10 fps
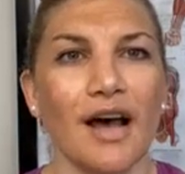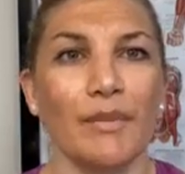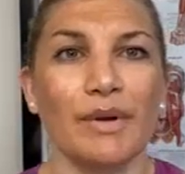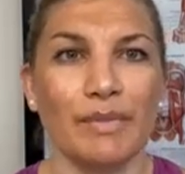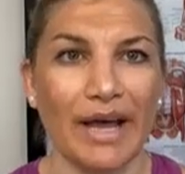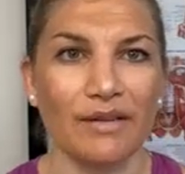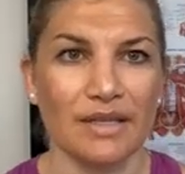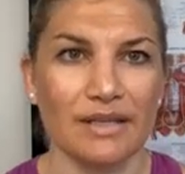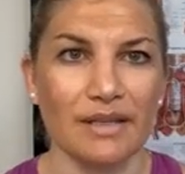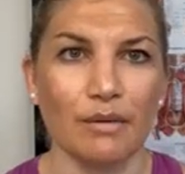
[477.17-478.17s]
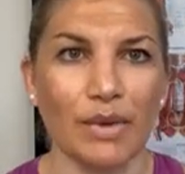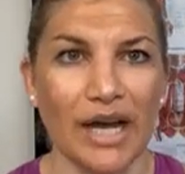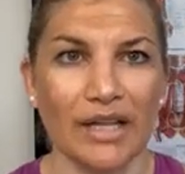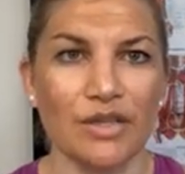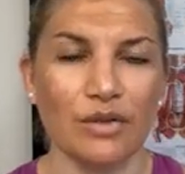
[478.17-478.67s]
imbalances in the
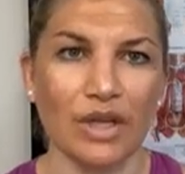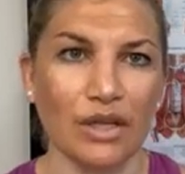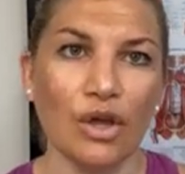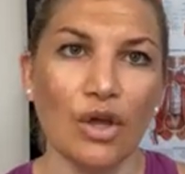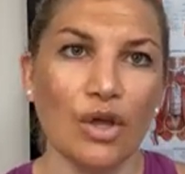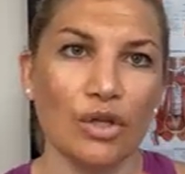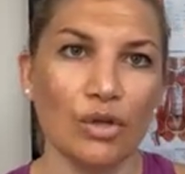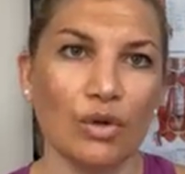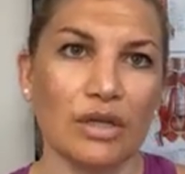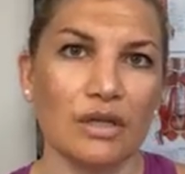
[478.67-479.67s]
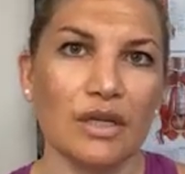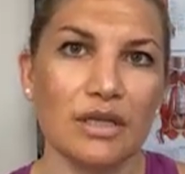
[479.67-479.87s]
body, so that you can